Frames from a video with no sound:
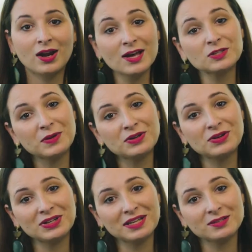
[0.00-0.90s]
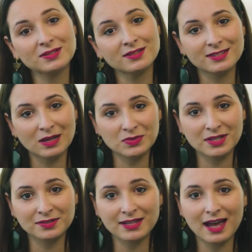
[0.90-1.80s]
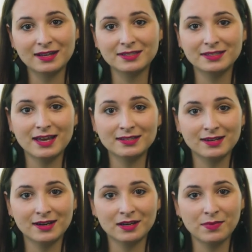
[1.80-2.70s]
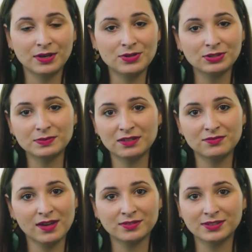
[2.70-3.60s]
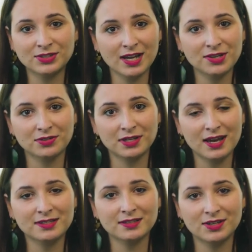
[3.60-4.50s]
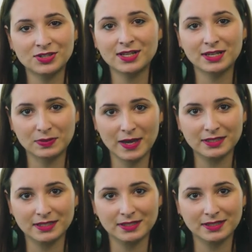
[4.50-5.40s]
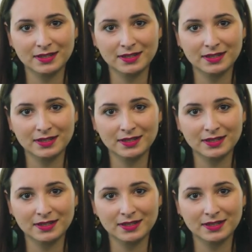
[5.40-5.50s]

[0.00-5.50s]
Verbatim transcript: Last but not least, Samsung's Galaxy S nine may not be unveiled in January as initially expected.